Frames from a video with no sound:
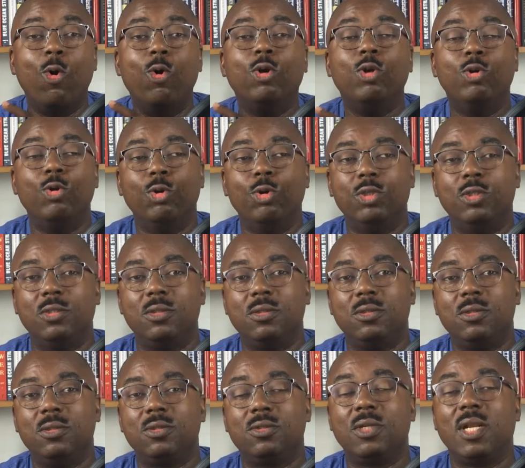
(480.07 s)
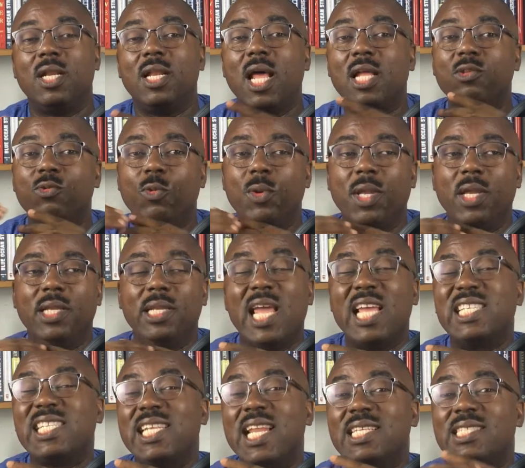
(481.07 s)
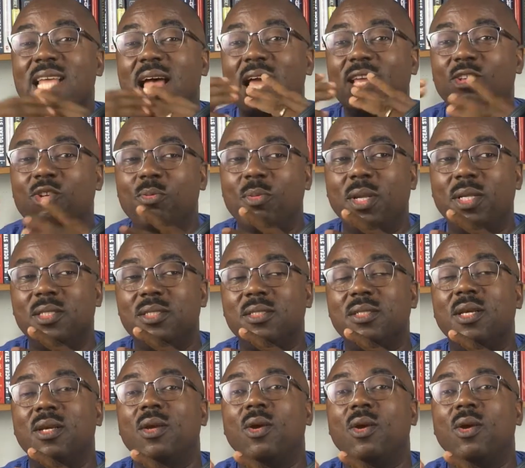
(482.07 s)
own good, so that way there's less argument